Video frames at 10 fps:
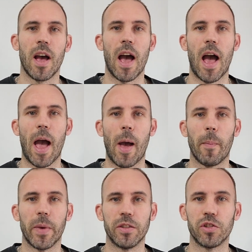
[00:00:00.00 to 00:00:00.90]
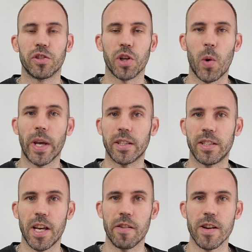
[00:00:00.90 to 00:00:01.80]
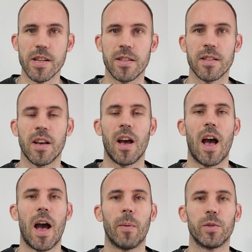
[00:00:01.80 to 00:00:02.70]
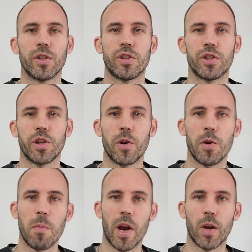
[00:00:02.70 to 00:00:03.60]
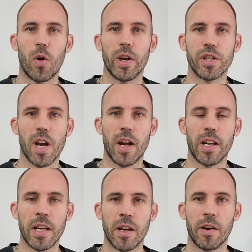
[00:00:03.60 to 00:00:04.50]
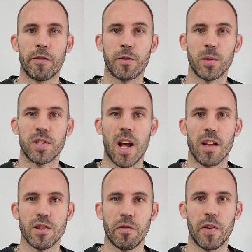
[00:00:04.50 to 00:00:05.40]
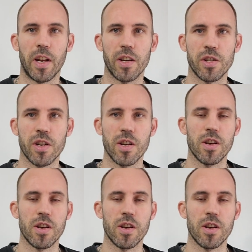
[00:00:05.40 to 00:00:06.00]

Um, it's just a quick series um, just to show you my koi journey from start to finish.